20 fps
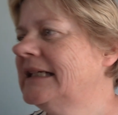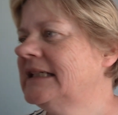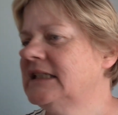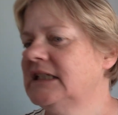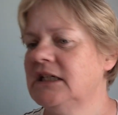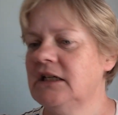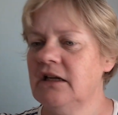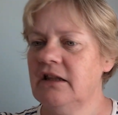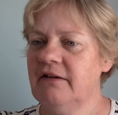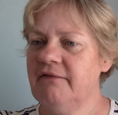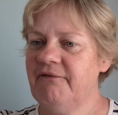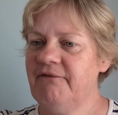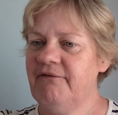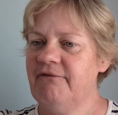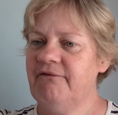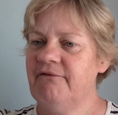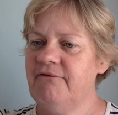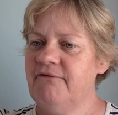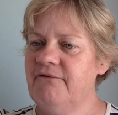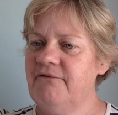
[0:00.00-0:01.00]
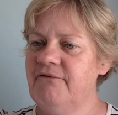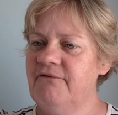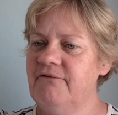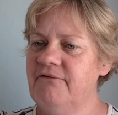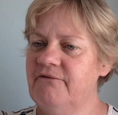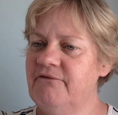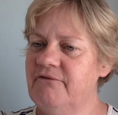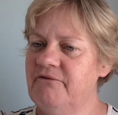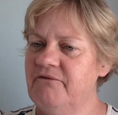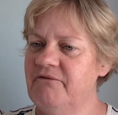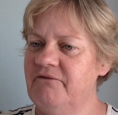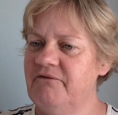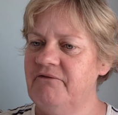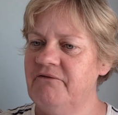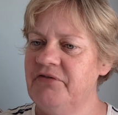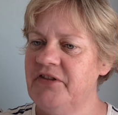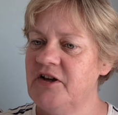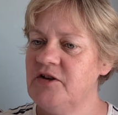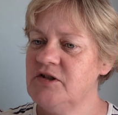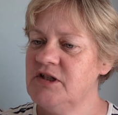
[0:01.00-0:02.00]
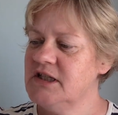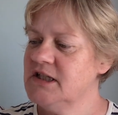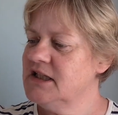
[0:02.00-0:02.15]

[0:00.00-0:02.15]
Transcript: I did another 1,000